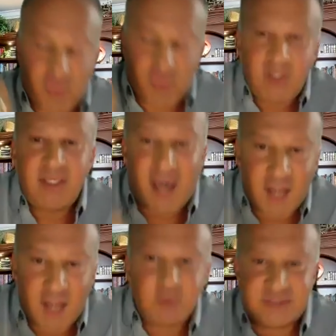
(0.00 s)

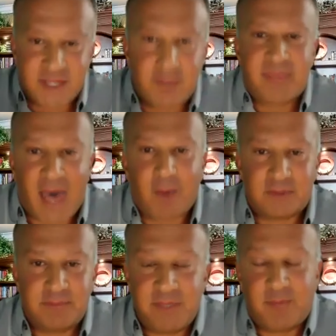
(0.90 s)
300 some thousand
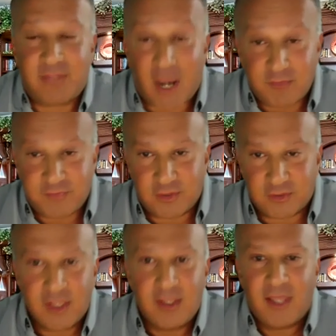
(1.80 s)
people in our field,
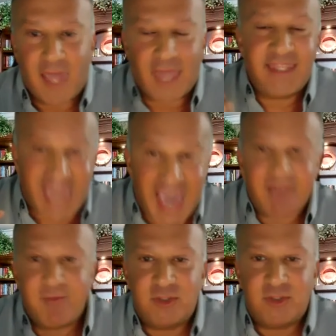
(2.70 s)
and the
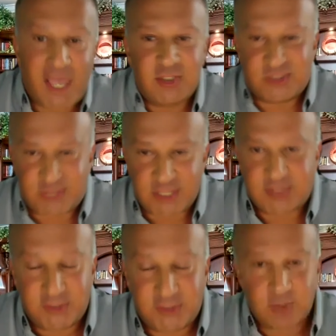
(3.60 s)
average age is
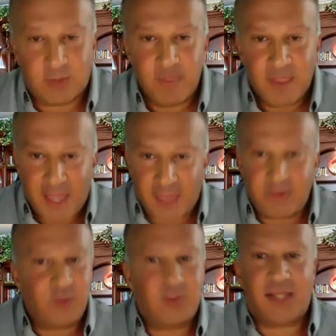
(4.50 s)
62, and they're
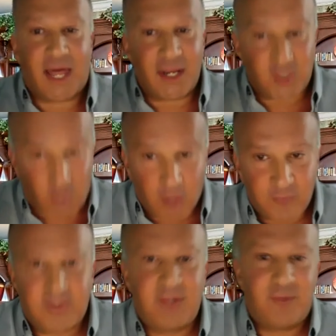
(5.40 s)
doing a lot of
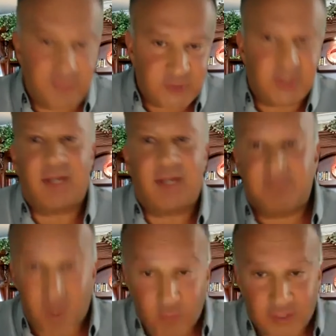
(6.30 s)
golfing, fishing, and
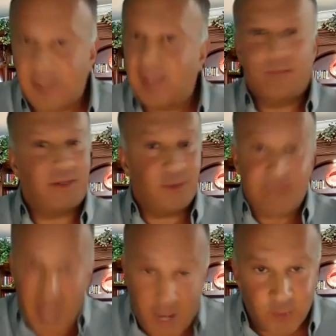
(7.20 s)
boating, but they're
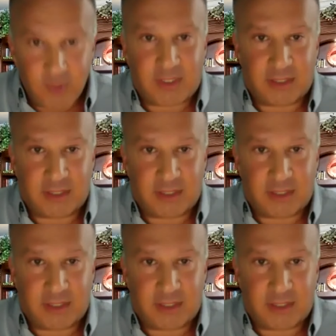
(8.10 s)
not working.